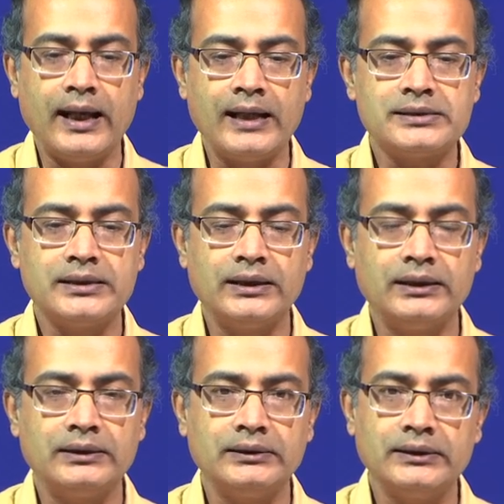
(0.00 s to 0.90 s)
as
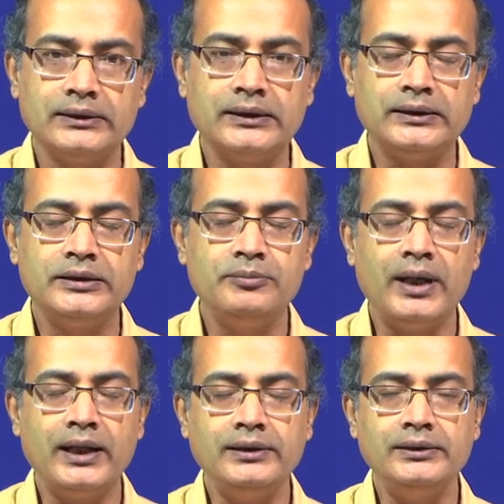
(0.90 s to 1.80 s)
the
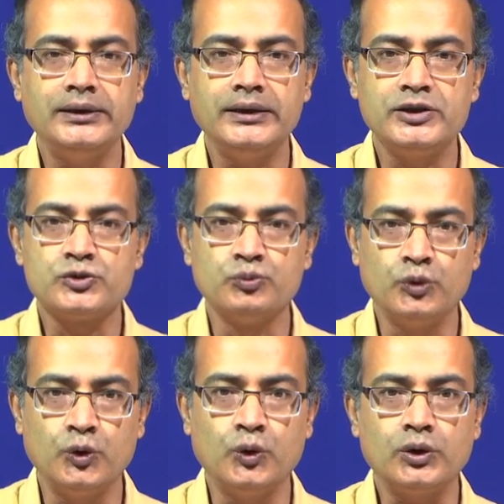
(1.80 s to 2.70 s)
demand is
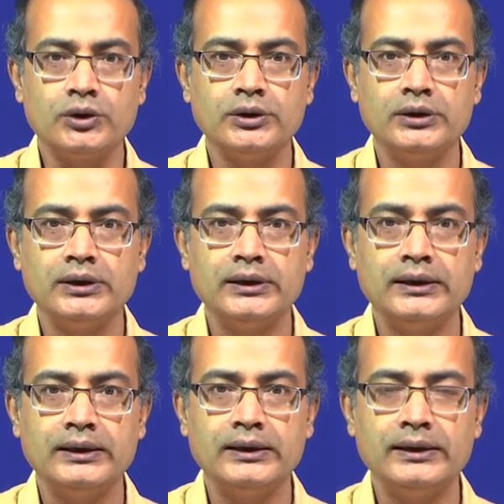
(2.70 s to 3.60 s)
more
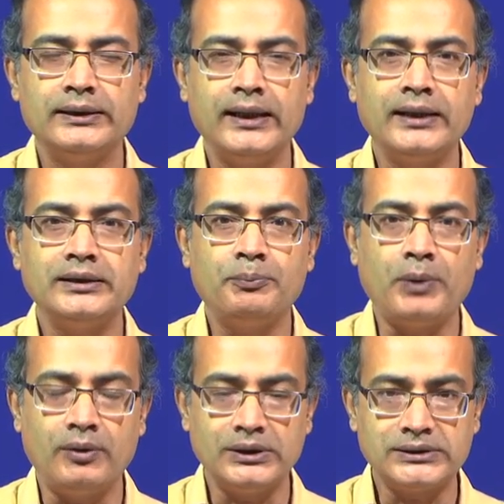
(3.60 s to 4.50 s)
than the
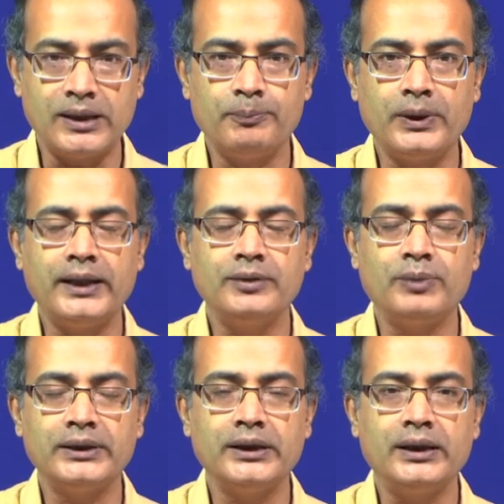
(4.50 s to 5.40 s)
power supplied
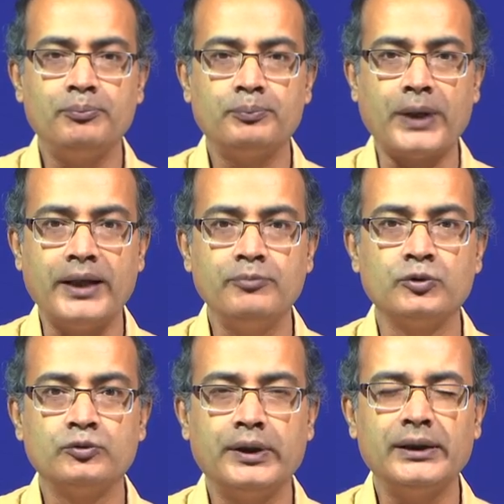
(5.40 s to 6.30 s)
by the prime
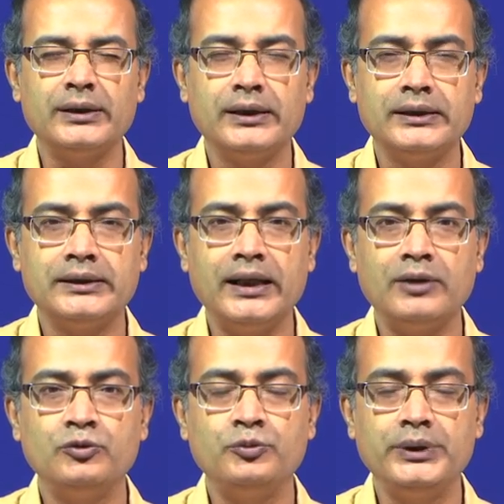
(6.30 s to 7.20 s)
mover, there
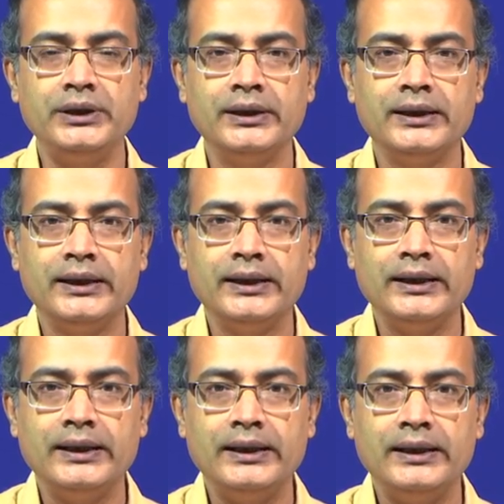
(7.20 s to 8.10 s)
would be
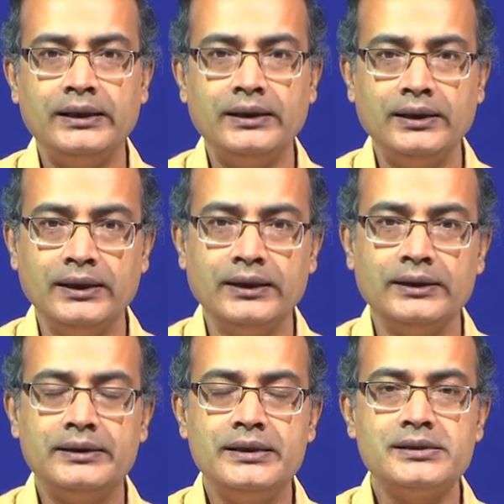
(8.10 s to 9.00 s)
a
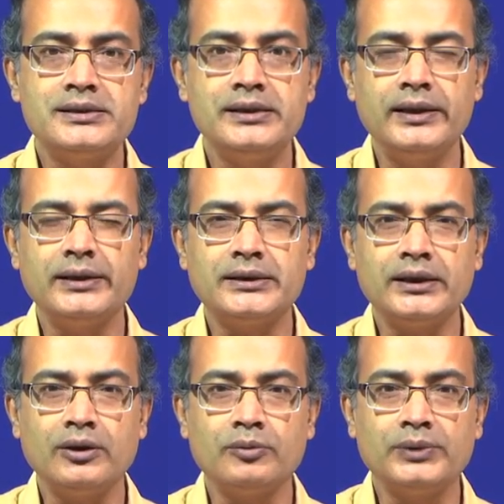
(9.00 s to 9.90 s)

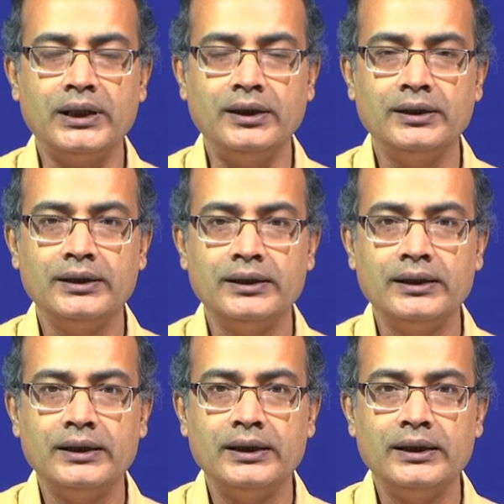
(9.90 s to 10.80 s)
deceleration of
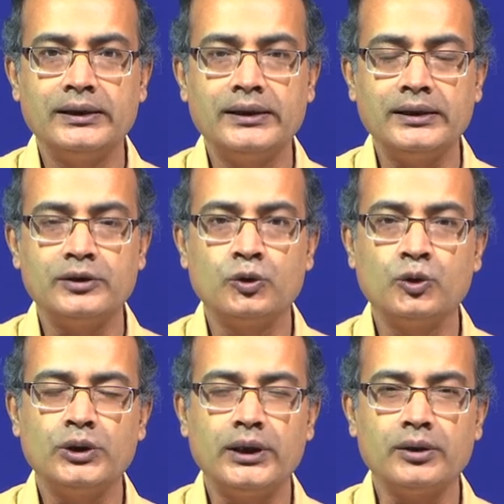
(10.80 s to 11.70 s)
that
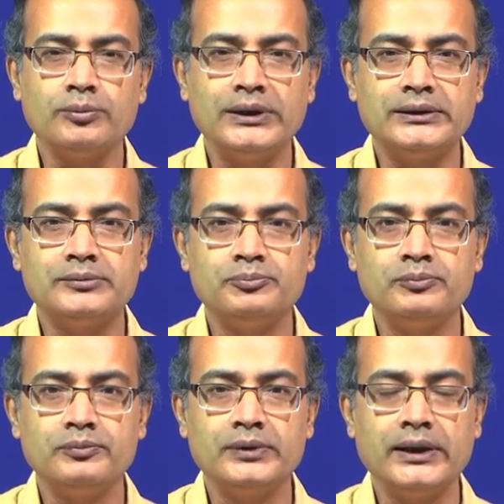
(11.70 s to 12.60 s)
rotor of that
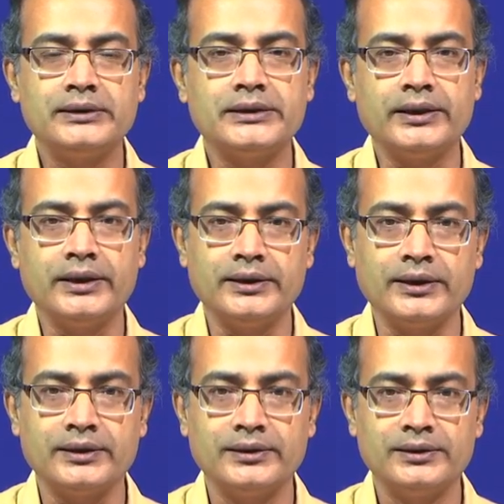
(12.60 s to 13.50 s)
generator,